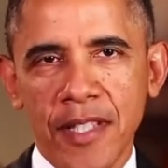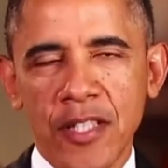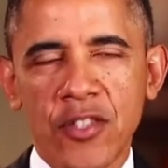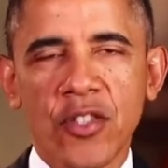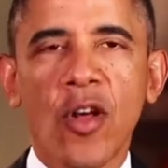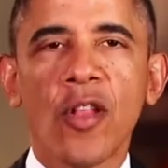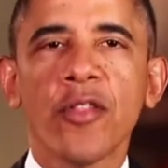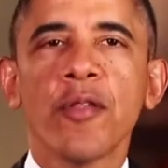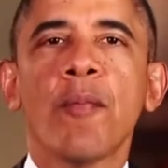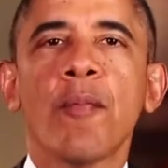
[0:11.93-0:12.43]

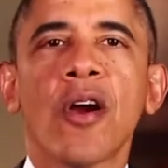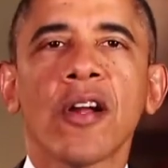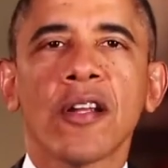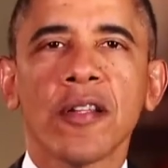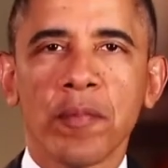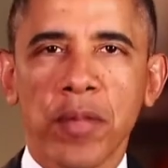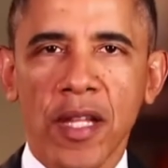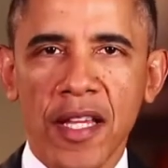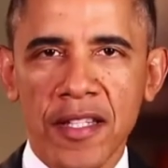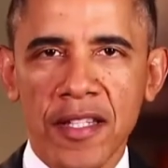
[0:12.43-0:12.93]
It's called the
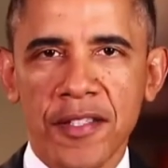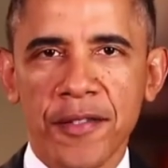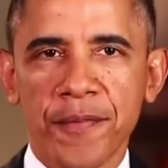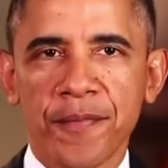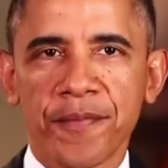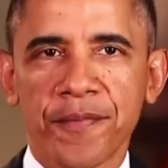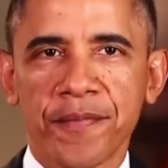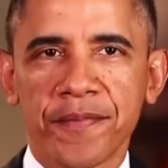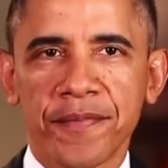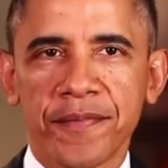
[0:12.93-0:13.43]

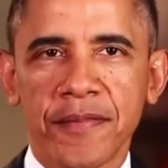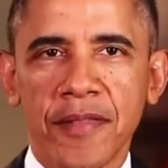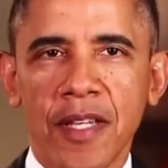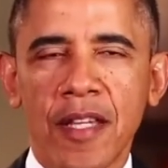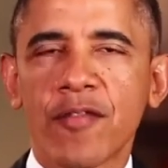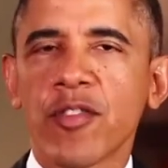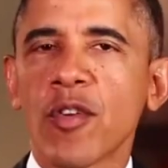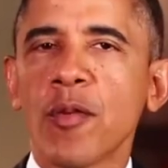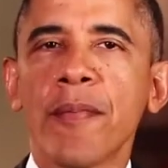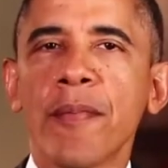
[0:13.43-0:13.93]
Marketplace.
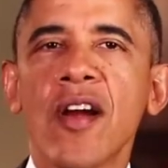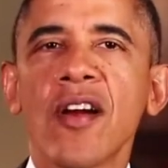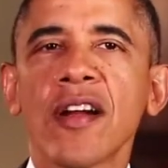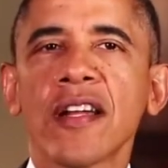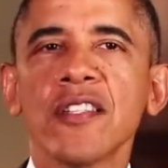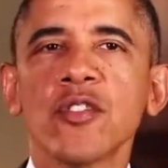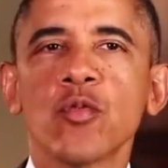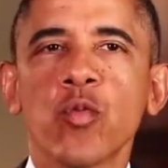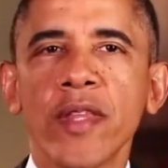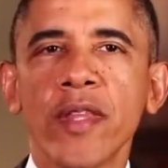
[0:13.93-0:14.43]
And for
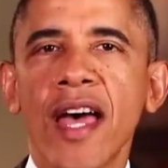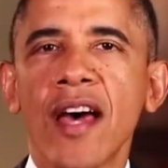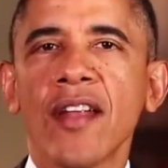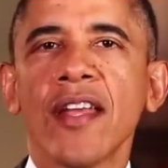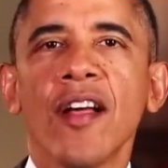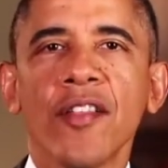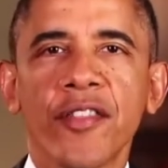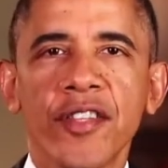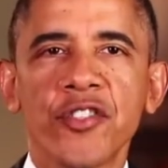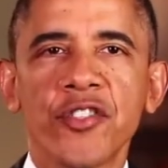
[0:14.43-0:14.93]
Americans
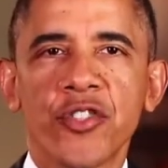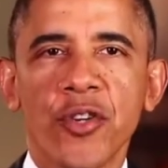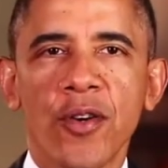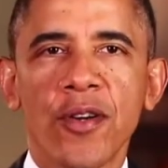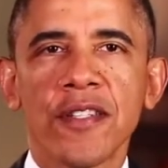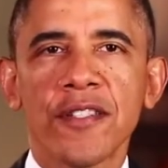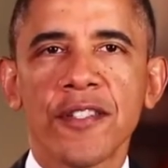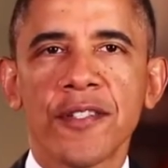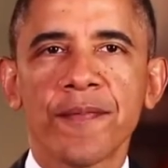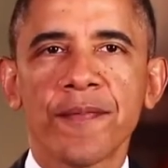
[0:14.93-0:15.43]
without health
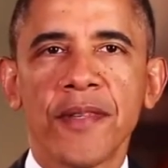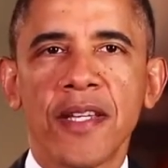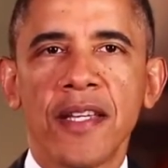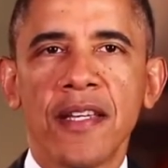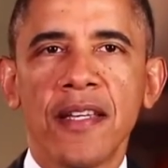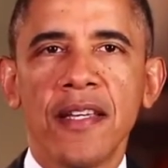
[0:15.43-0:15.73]
insurance